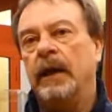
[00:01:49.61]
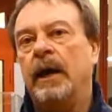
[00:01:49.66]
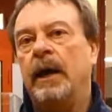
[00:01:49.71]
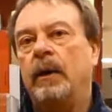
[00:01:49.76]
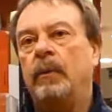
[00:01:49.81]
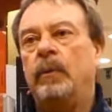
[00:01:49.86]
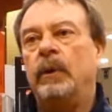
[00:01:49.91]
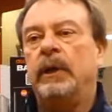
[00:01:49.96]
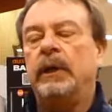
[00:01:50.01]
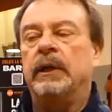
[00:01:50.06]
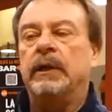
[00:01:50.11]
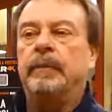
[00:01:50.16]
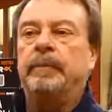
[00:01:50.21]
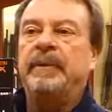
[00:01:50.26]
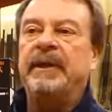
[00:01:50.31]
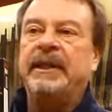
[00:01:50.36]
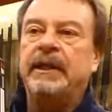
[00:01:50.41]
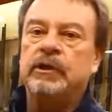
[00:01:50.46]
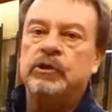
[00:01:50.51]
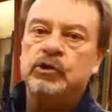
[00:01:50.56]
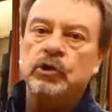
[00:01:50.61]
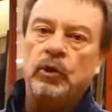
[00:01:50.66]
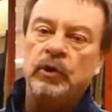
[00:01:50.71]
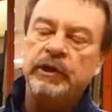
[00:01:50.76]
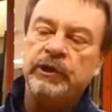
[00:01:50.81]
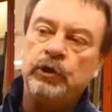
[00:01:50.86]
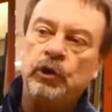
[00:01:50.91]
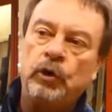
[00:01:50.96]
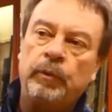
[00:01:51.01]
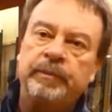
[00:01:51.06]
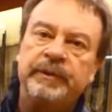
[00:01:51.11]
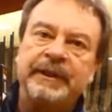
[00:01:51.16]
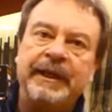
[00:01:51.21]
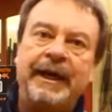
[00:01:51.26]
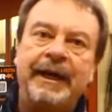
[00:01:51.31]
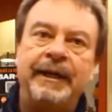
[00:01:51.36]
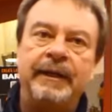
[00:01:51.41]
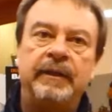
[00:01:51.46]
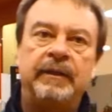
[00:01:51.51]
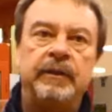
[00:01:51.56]
our Pedal Solid Drop
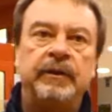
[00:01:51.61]
Time